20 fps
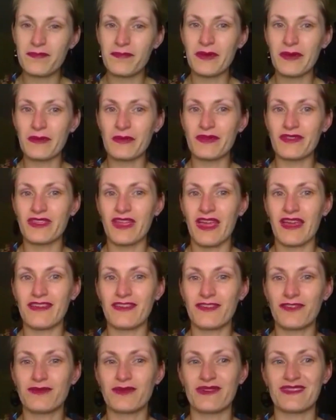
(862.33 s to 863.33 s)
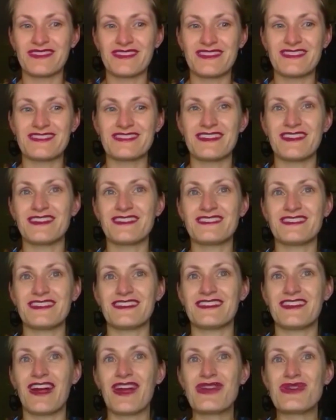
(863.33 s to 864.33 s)
But it was a case of once I
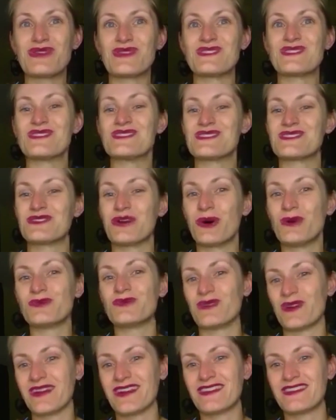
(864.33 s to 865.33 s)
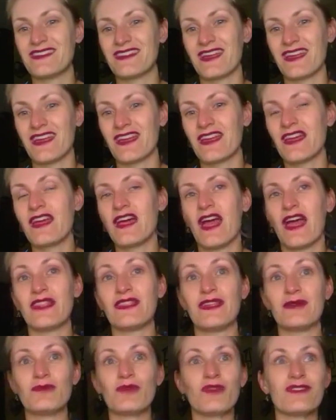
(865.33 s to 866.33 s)
started, I couldn't stop writing.
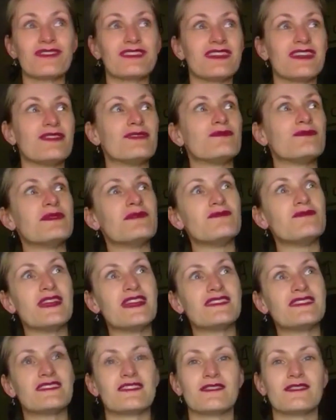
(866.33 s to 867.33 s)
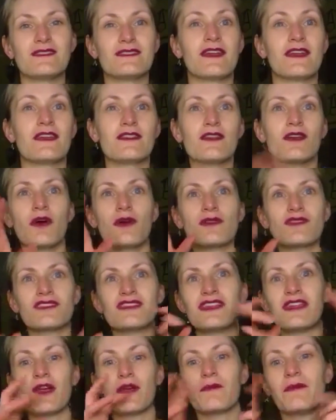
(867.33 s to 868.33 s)
And then once it had been written, I was like
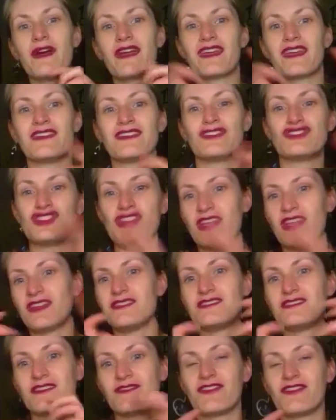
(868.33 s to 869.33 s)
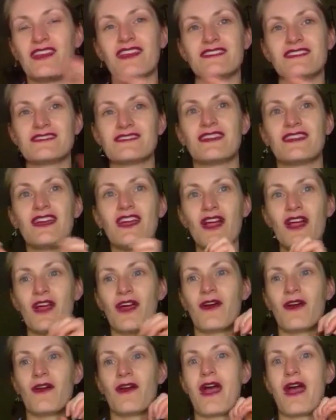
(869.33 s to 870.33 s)
constantly going back in and changing things and
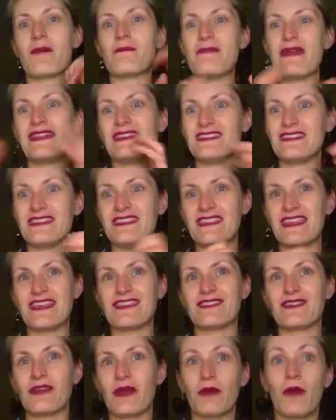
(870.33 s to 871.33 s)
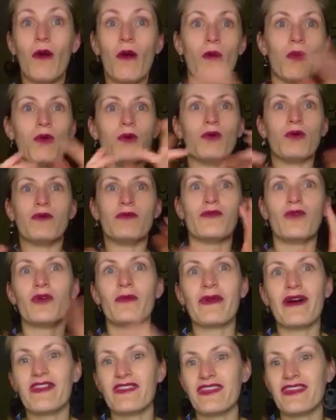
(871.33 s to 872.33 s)
amending things and going, oh, what
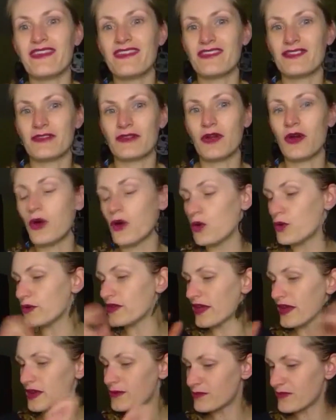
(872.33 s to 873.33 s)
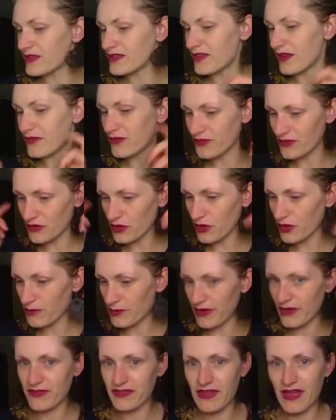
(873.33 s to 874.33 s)
about this? And oh, yeah, I forgot
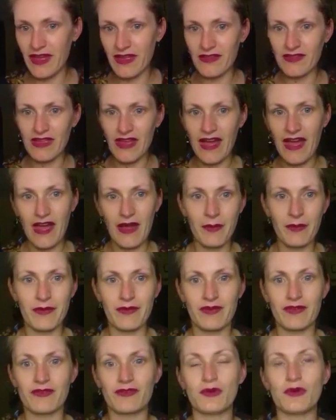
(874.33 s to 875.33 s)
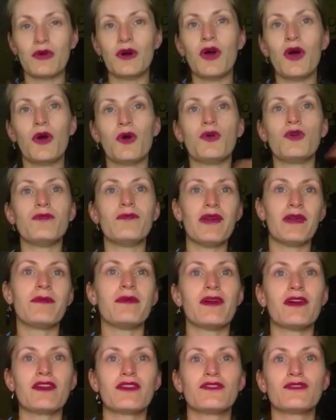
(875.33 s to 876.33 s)
about that, that happened. Or oh, maybe
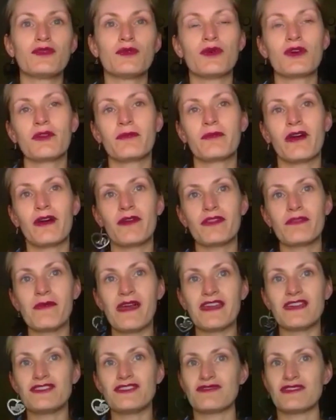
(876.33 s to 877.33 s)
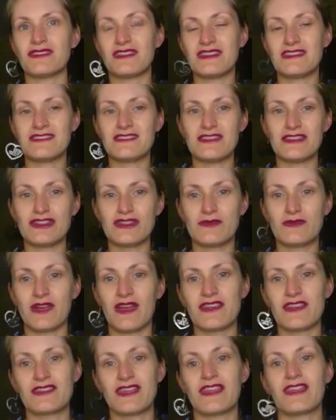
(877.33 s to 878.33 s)
I can talk about the major in this
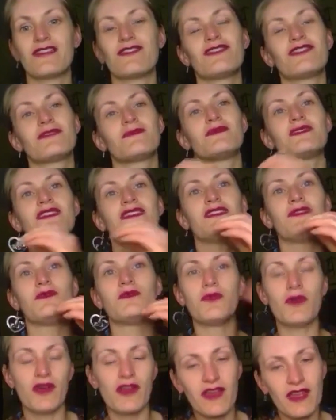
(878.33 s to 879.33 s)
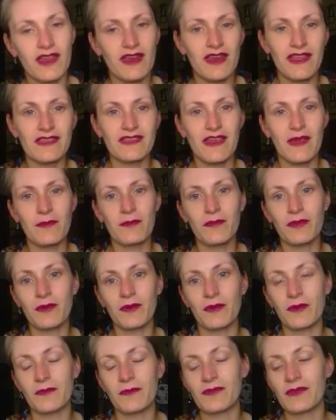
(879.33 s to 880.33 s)
situation, give somebody a working
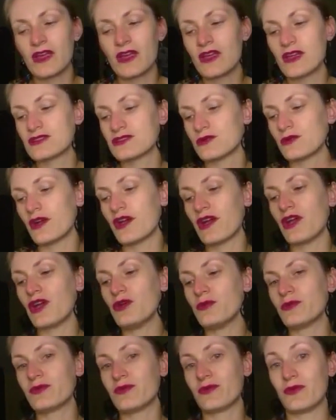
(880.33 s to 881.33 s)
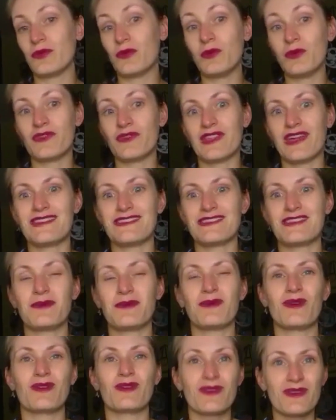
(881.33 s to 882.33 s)
example. So I hope all of that has
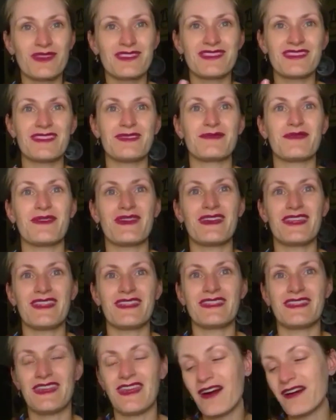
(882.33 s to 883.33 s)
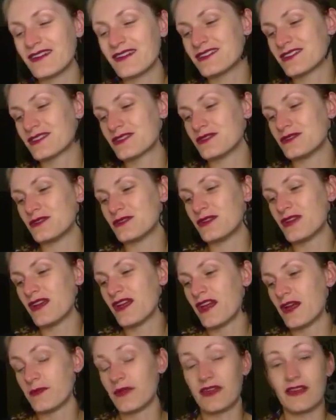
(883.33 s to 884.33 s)
come across in the article.
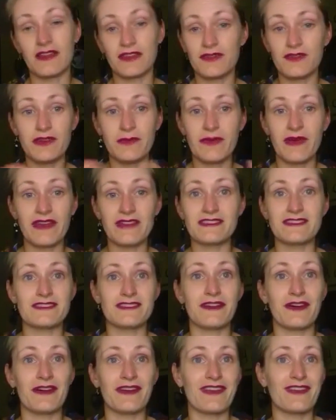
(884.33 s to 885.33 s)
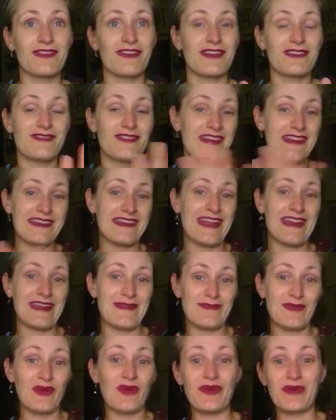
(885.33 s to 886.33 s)
I mean, it's 3 pages long. If I'd written any
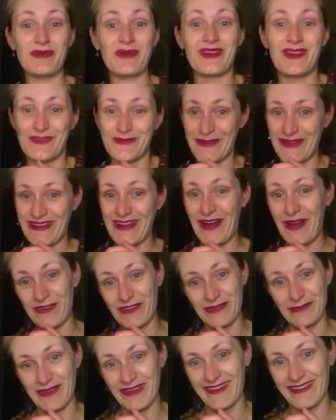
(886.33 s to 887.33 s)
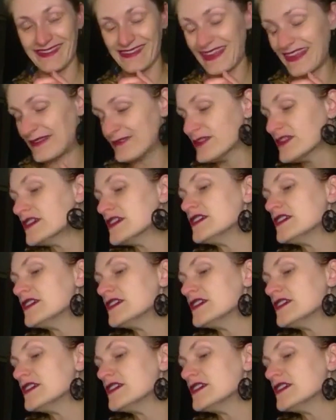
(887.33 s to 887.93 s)
more, it would have been half a magazine.